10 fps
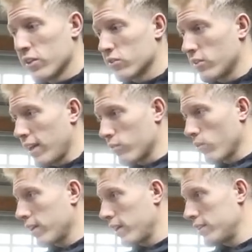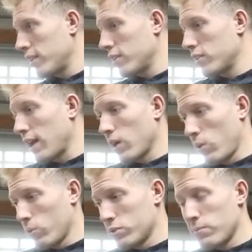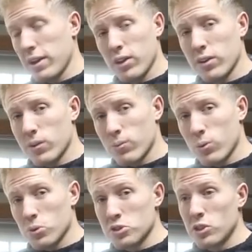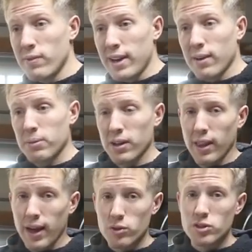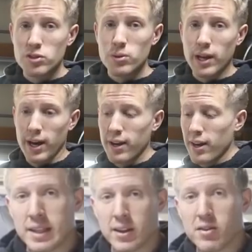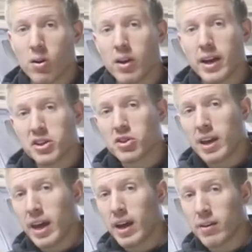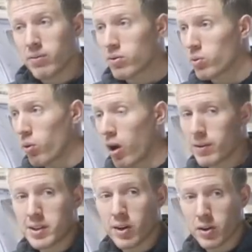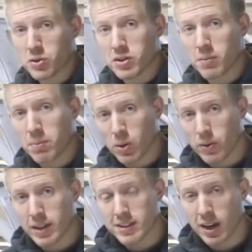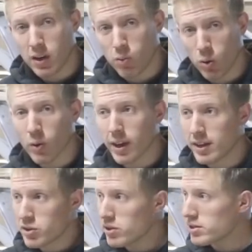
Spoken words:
So that's why I did it. Now, depending on your rules, you may not be allowed to do that. Now, that's all I actually have for raw materials to build the entire roll cage.